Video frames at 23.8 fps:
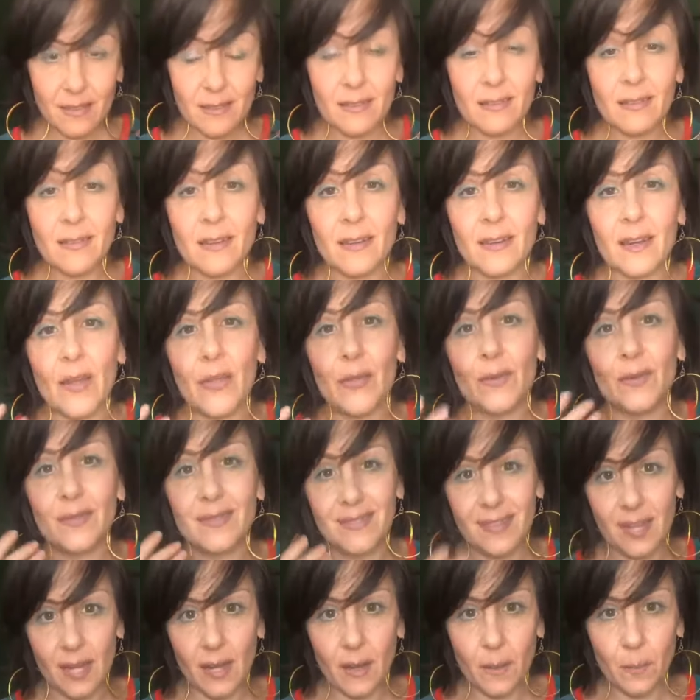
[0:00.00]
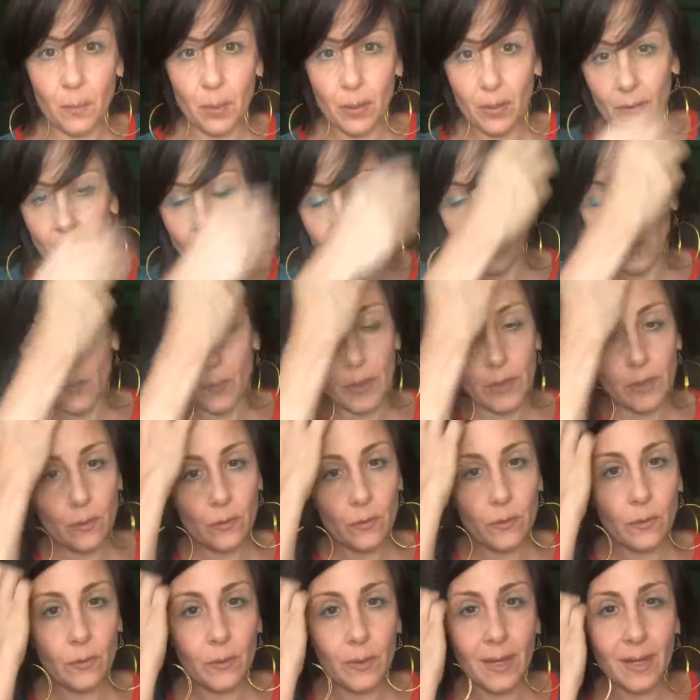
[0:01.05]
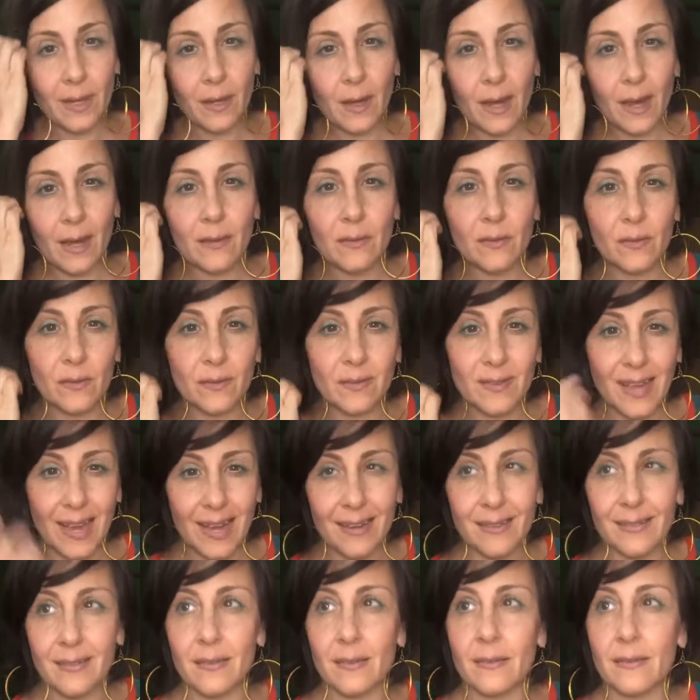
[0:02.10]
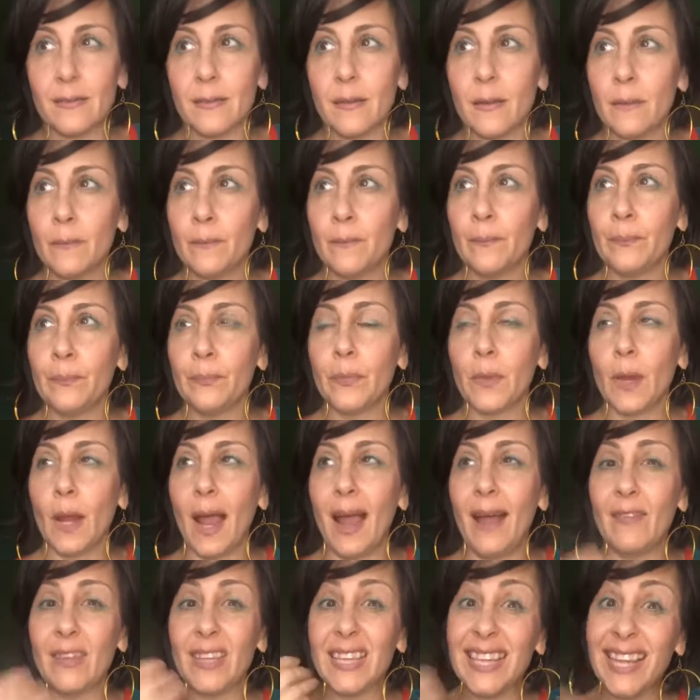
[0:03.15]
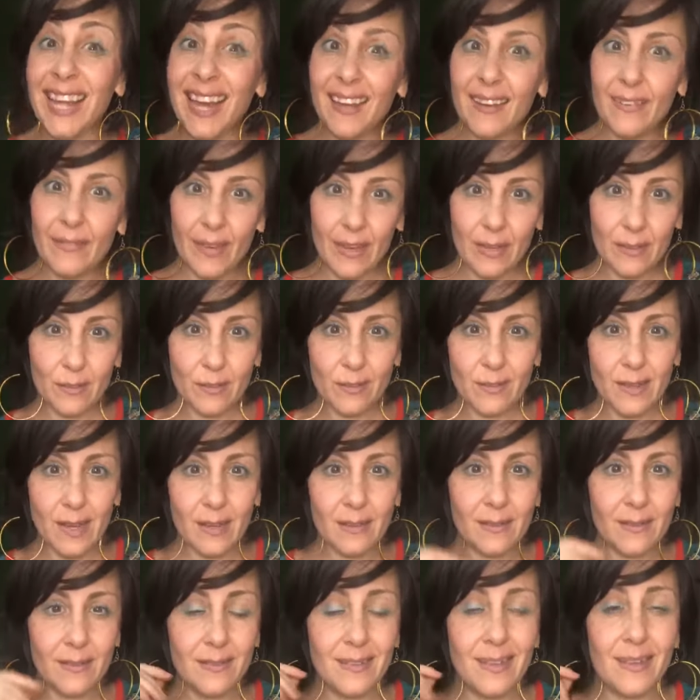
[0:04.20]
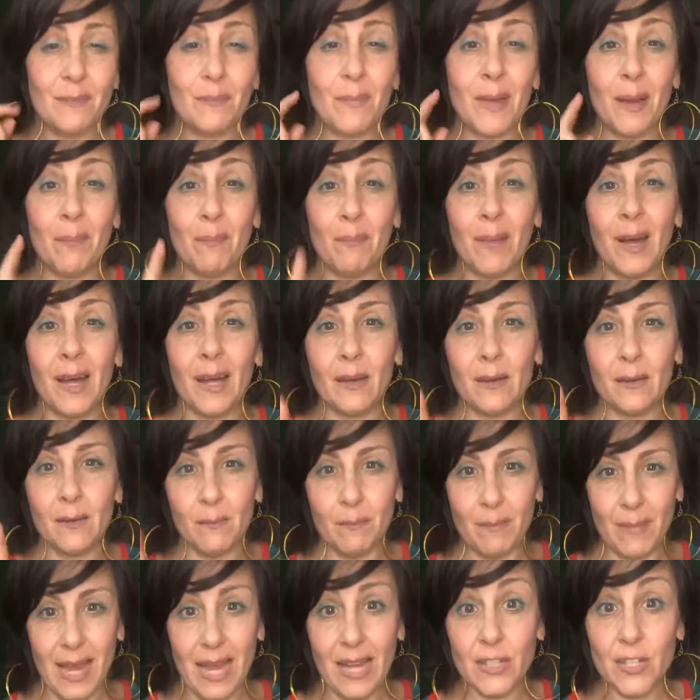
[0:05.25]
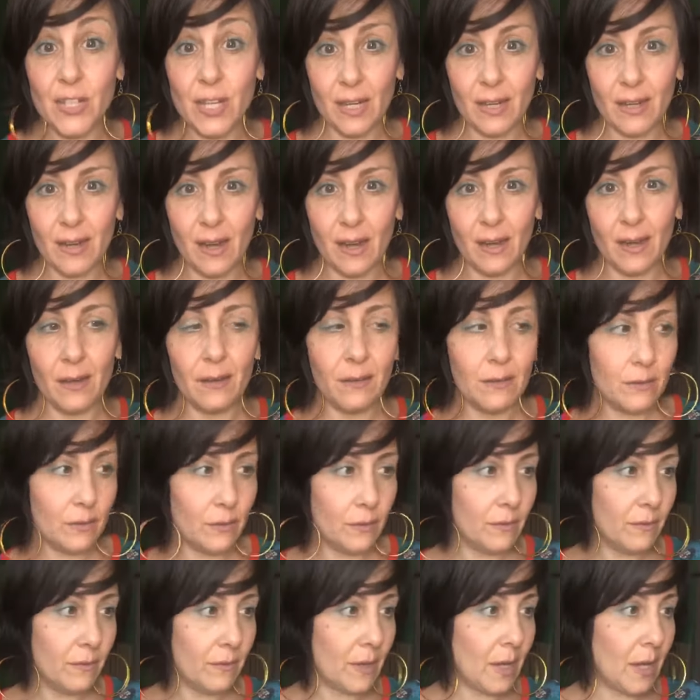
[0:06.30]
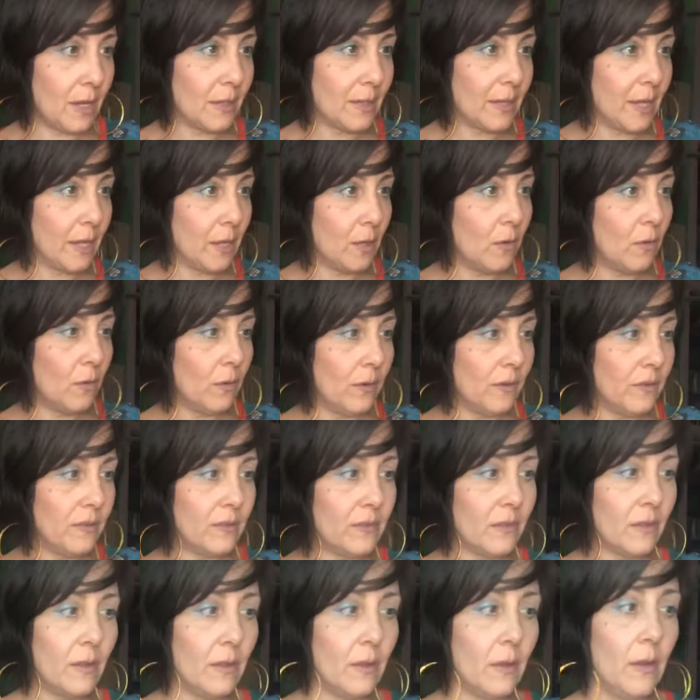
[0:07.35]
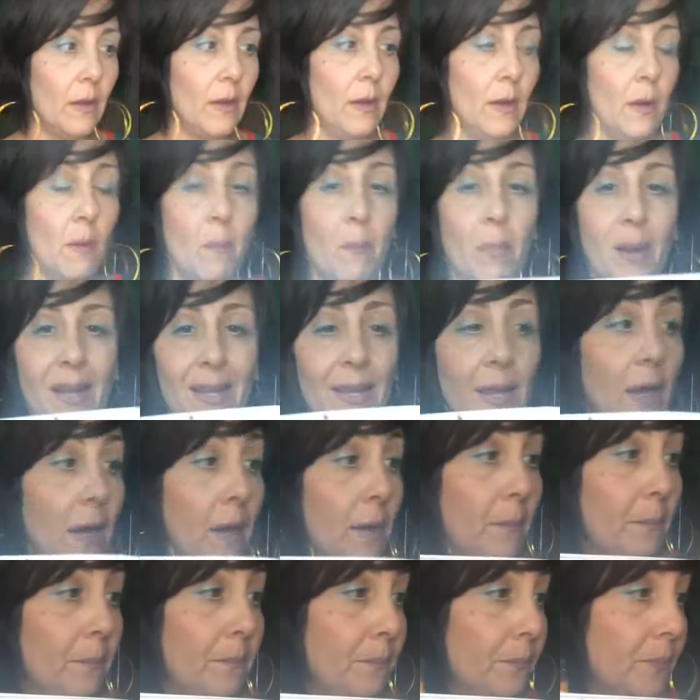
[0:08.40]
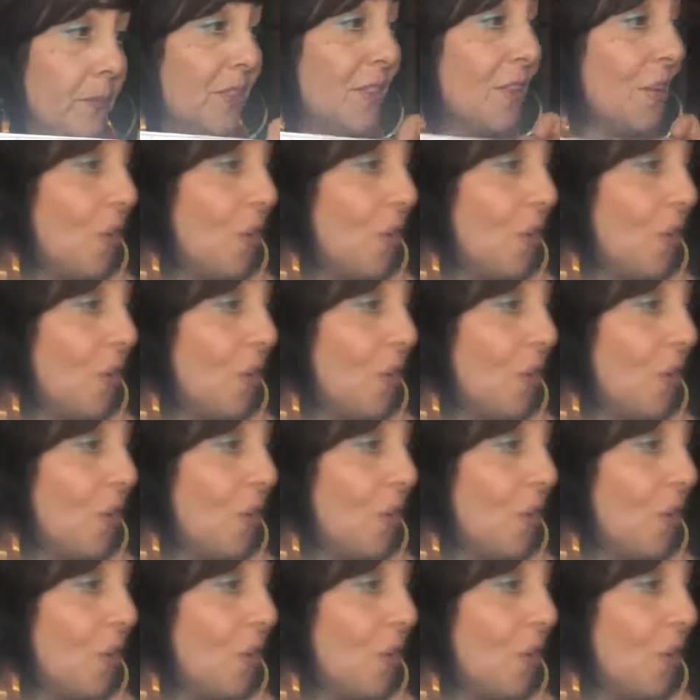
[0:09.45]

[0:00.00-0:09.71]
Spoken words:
is another tip for when you're doing exercises. I have a lot of exercises in my Model Magic online course, but the